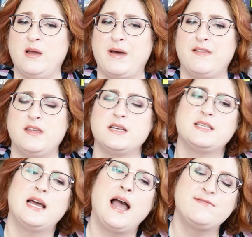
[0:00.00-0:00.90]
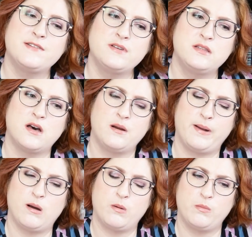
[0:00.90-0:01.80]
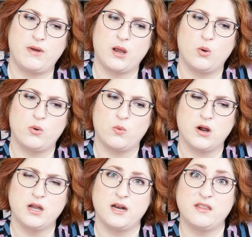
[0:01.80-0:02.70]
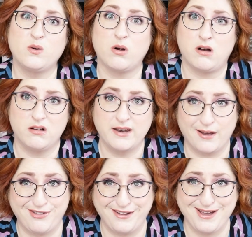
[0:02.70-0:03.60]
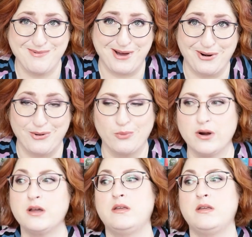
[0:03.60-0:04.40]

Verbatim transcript: about this and I've definitely thought about my own work and I think we're all now thinking about our own work.